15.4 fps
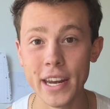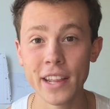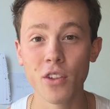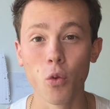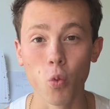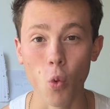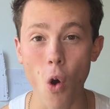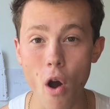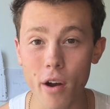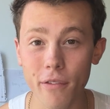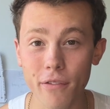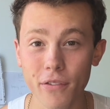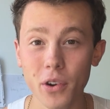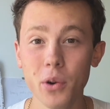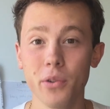eating the
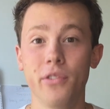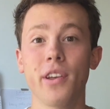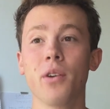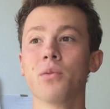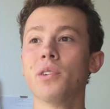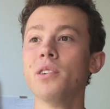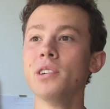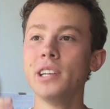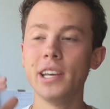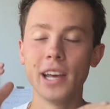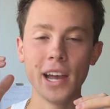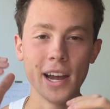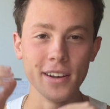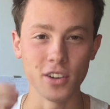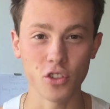wrong foods that are literally
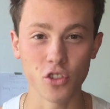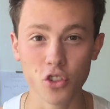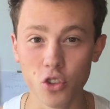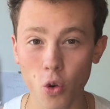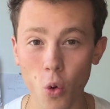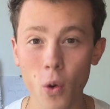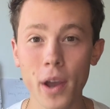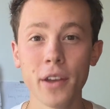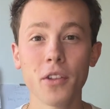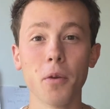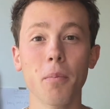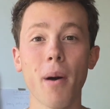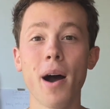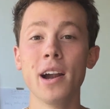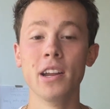destroying
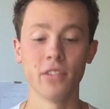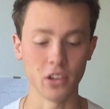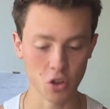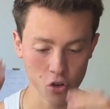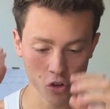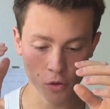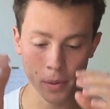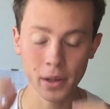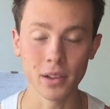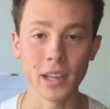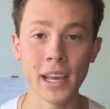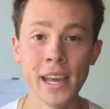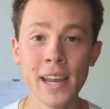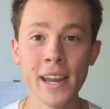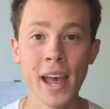their bodies. Like, you should be
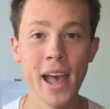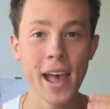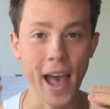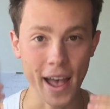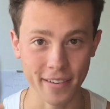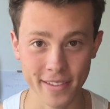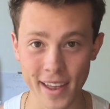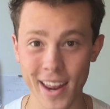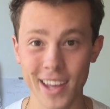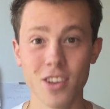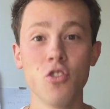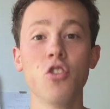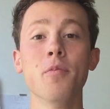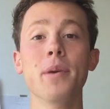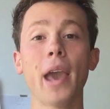lean, aesthetic,
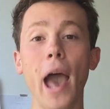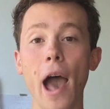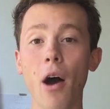you should be